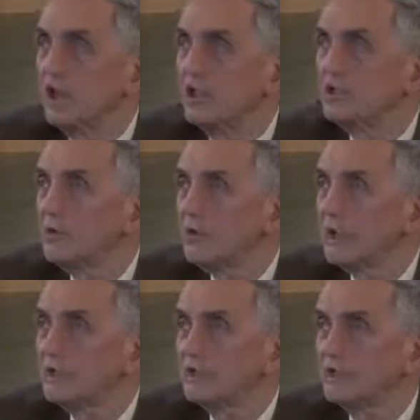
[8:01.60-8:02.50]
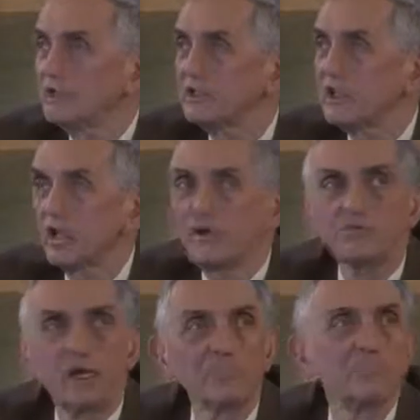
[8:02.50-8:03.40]
on the basis
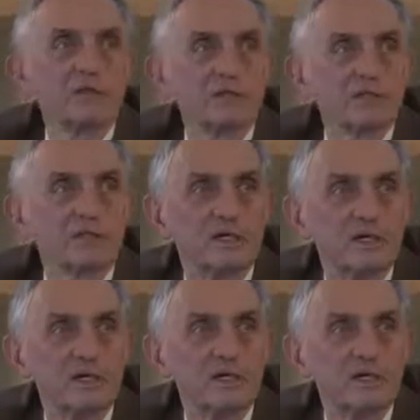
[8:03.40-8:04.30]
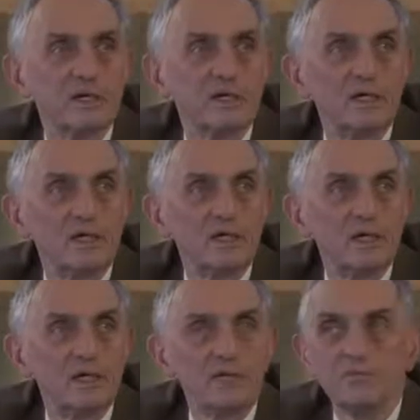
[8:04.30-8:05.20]
of numbers,
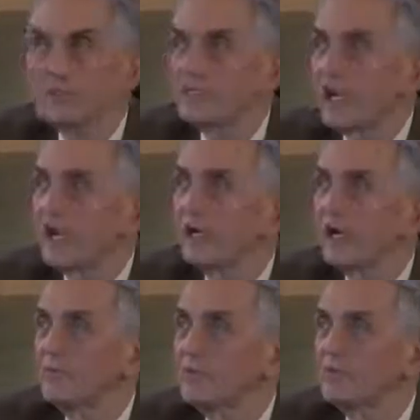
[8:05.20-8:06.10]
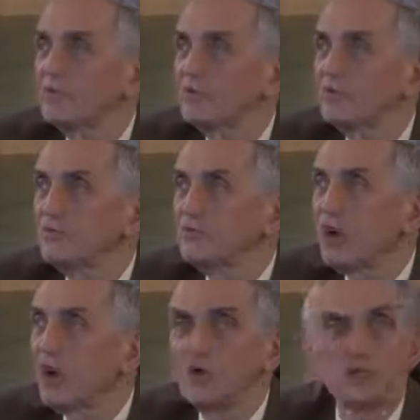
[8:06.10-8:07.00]
which cannot be proven
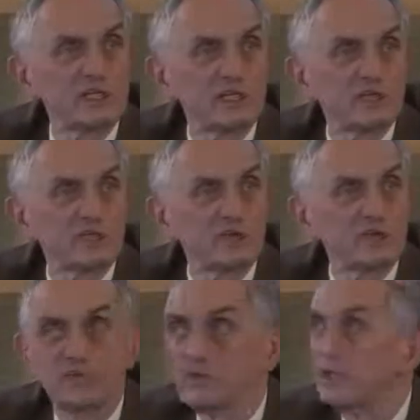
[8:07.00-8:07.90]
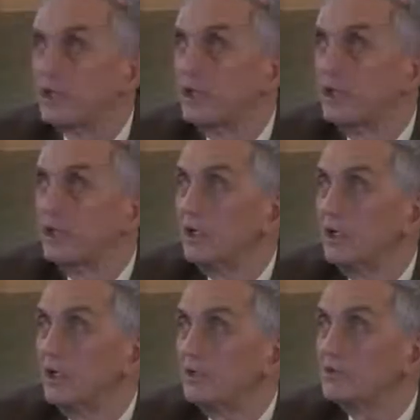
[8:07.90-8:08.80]
or disproven,
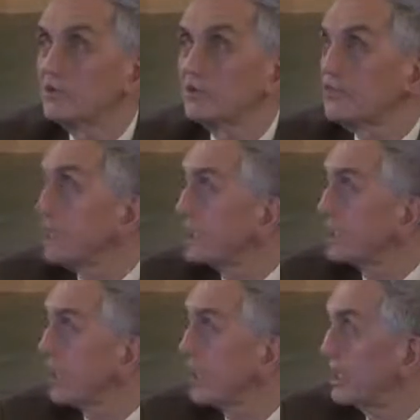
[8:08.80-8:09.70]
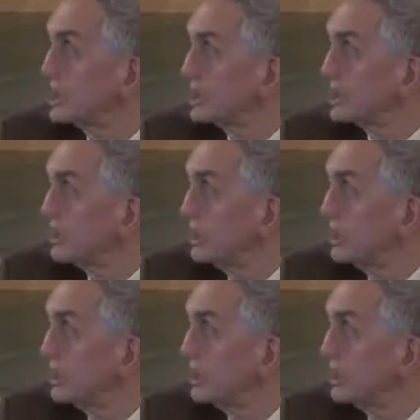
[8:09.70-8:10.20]
which are forecasts.